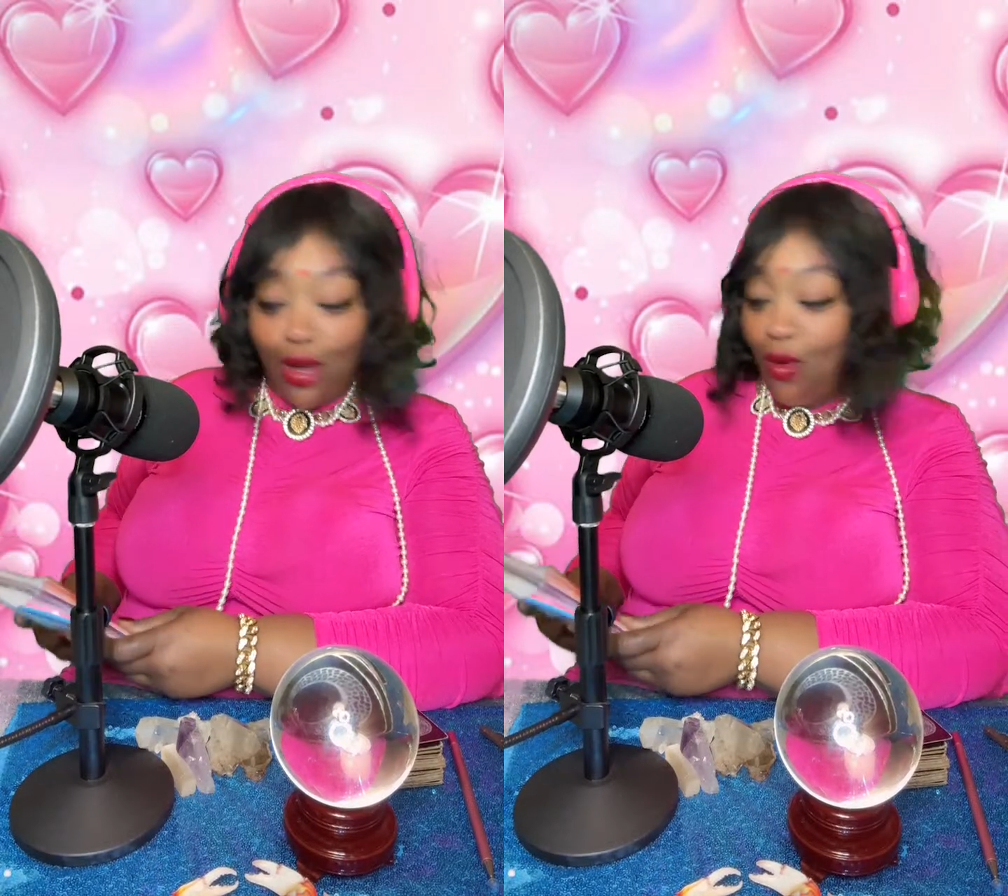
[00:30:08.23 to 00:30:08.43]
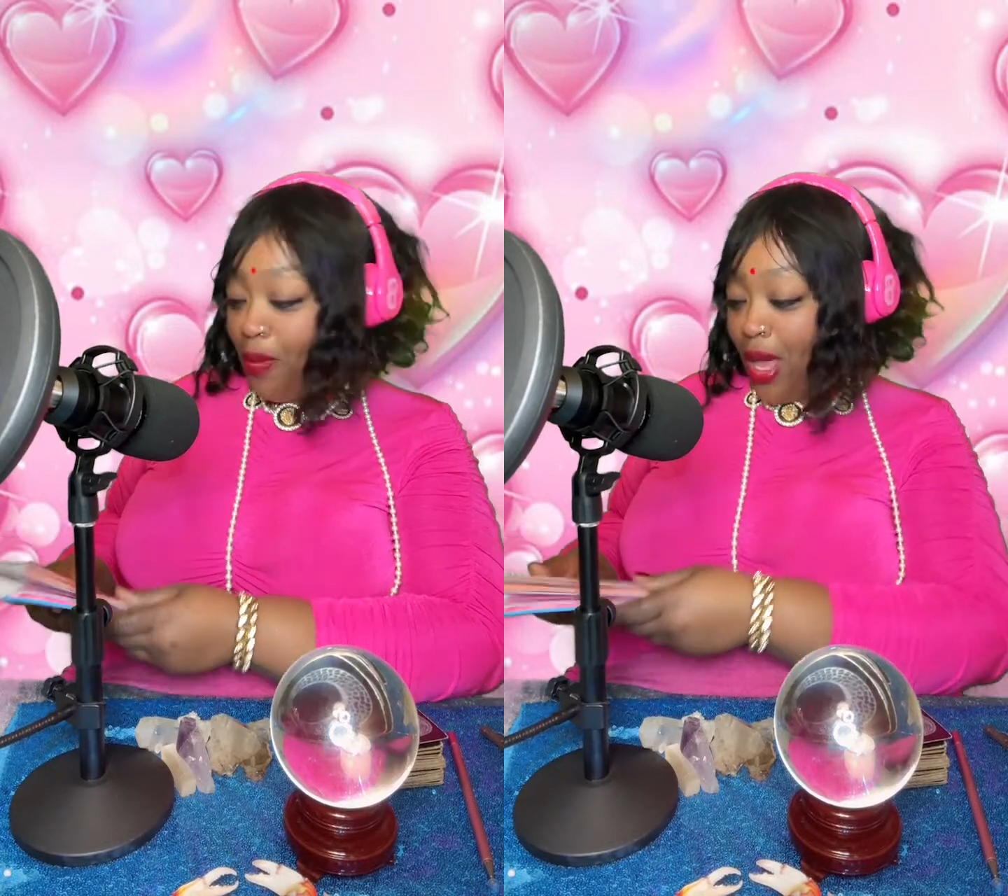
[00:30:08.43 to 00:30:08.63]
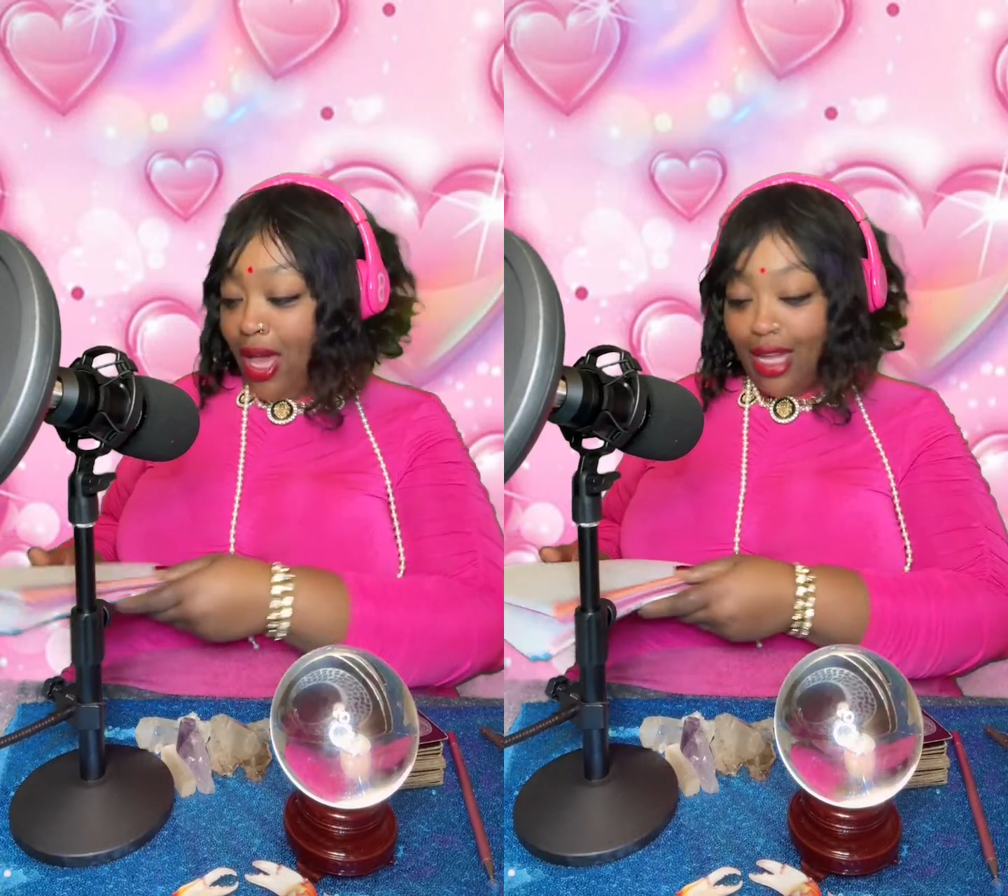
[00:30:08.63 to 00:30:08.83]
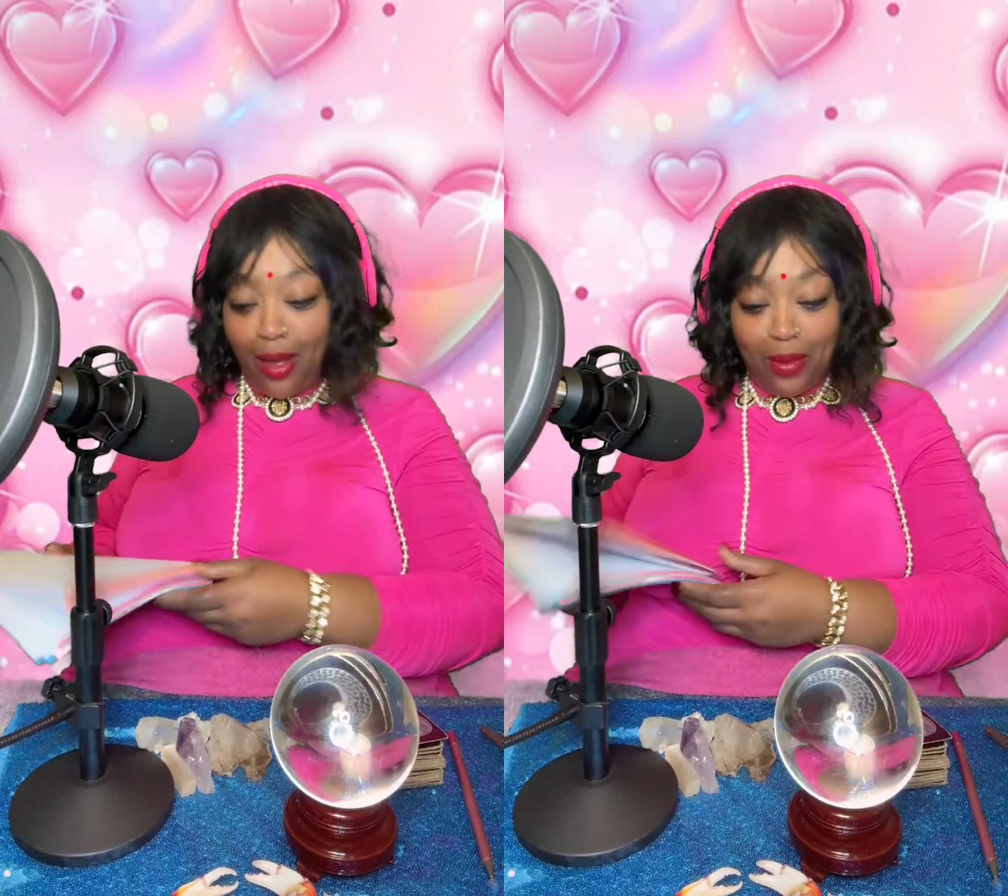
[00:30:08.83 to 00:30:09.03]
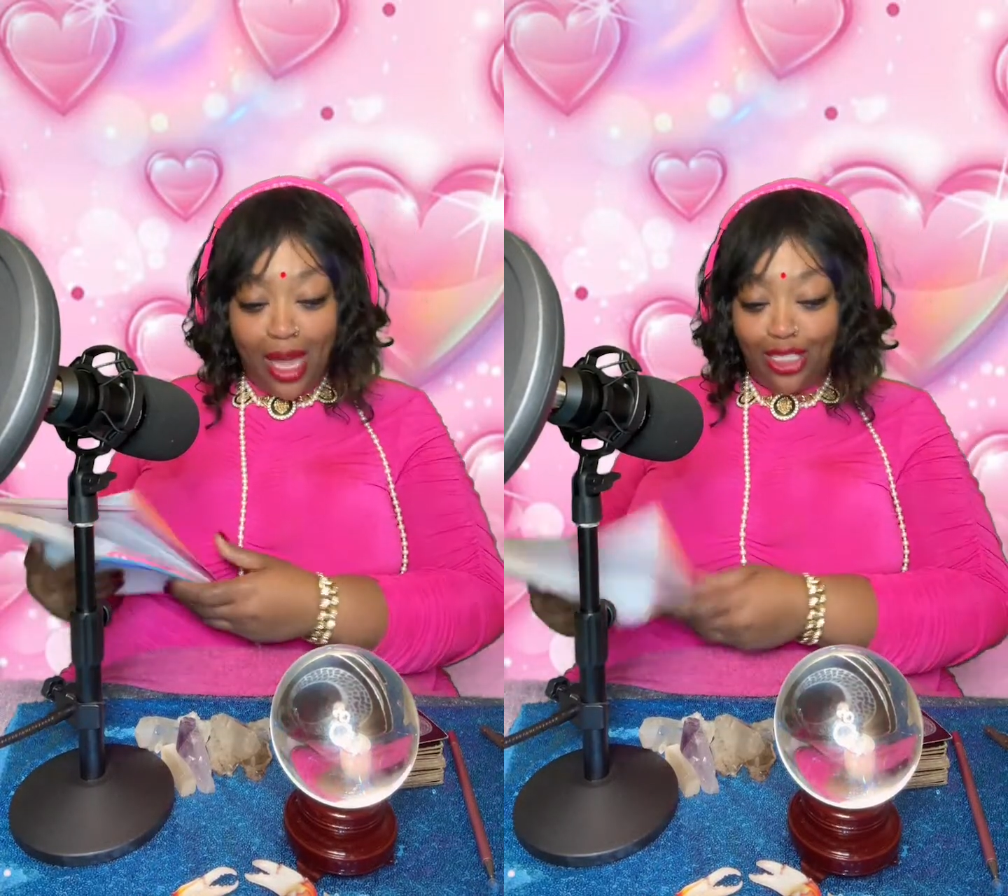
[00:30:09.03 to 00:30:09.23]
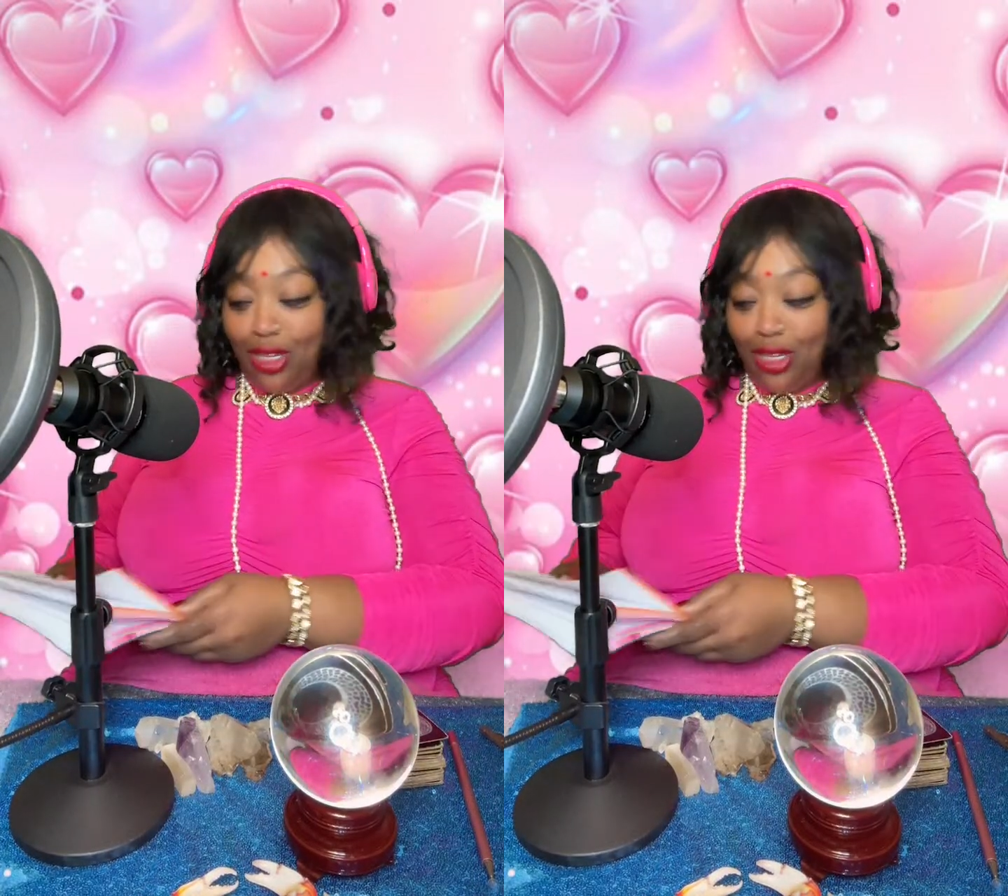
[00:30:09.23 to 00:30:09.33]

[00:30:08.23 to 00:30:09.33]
So I'm not